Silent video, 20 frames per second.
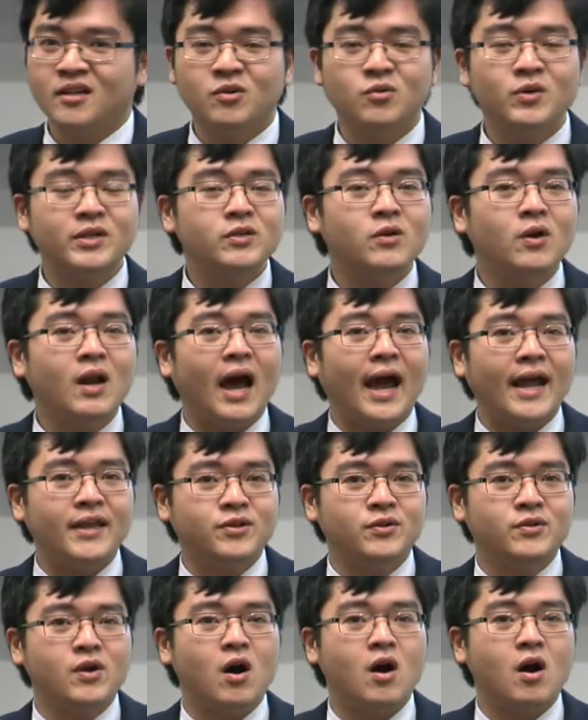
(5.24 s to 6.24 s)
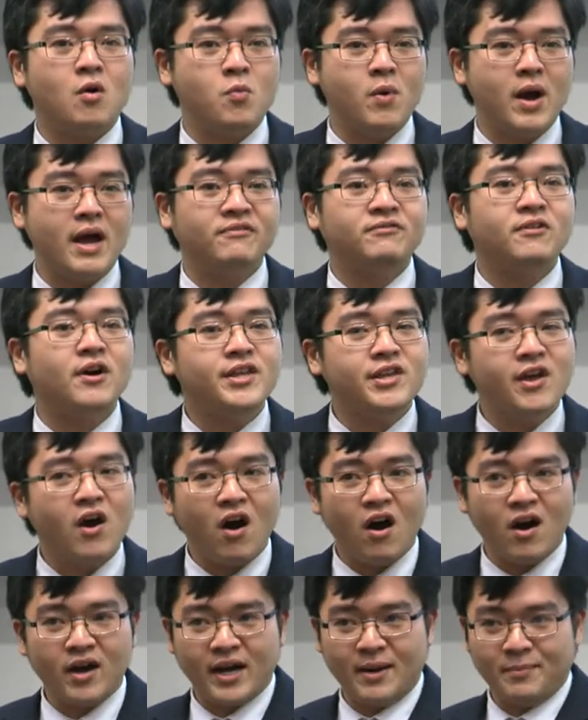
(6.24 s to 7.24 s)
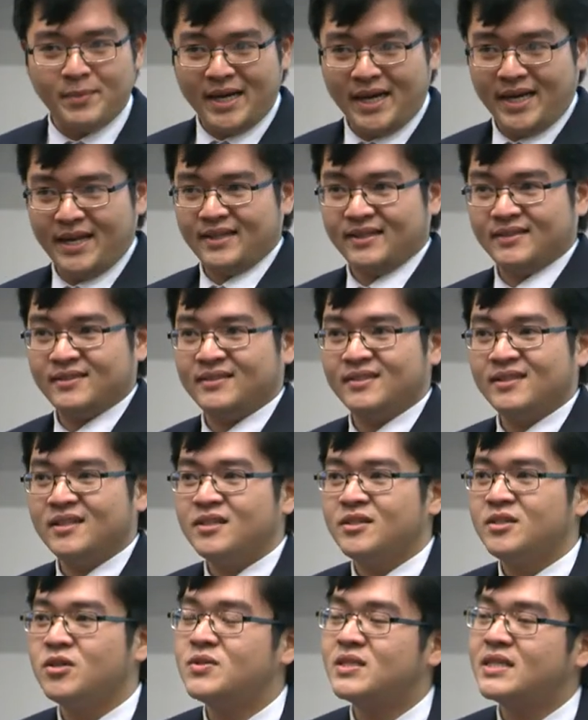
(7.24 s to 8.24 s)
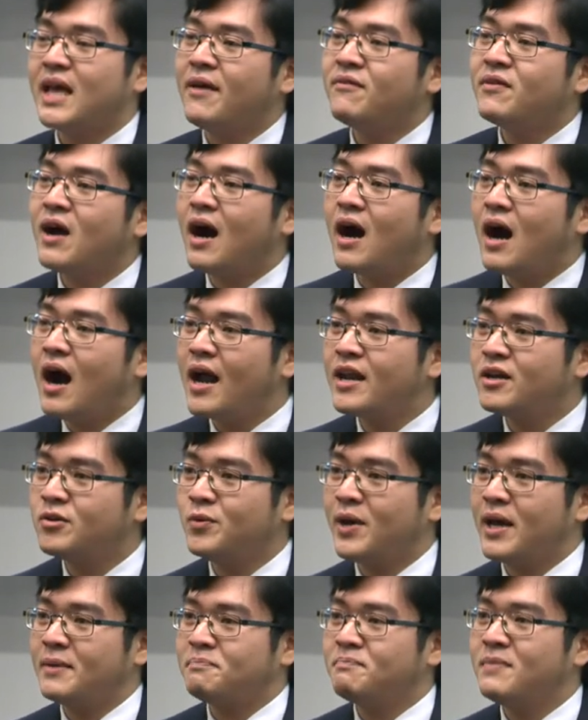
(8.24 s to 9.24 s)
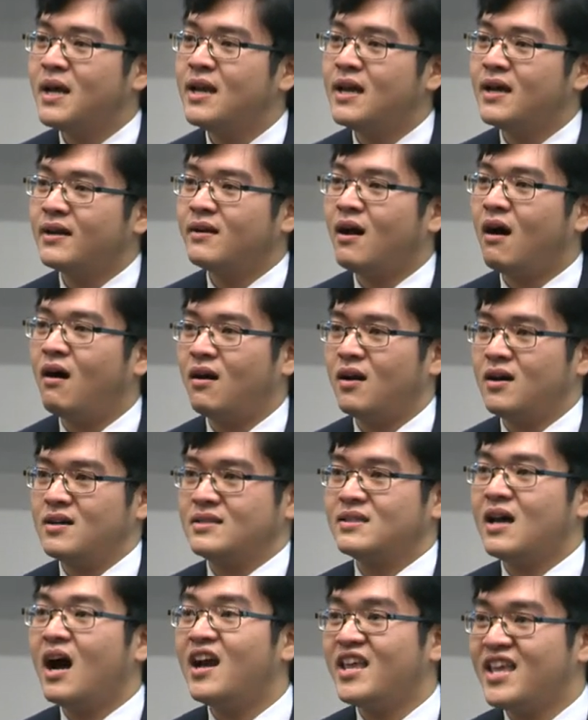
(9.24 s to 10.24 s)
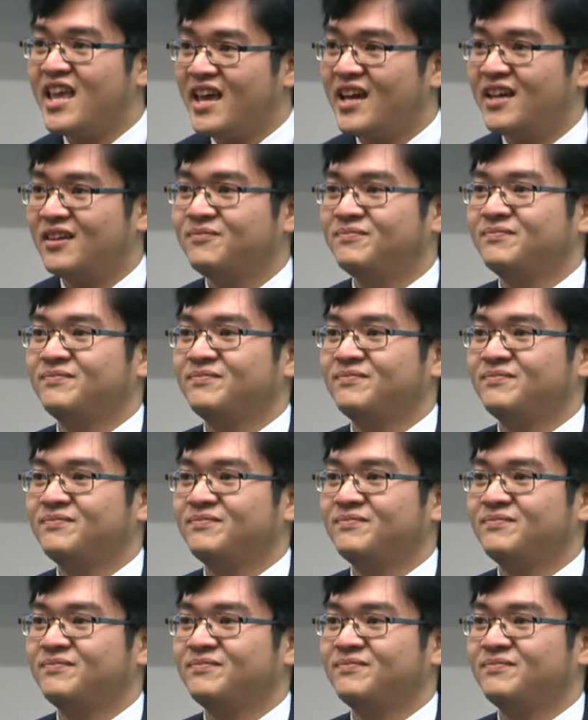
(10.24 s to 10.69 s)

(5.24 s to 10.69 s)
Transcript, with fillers: Would you like to know a way for your company to save $100 million a year?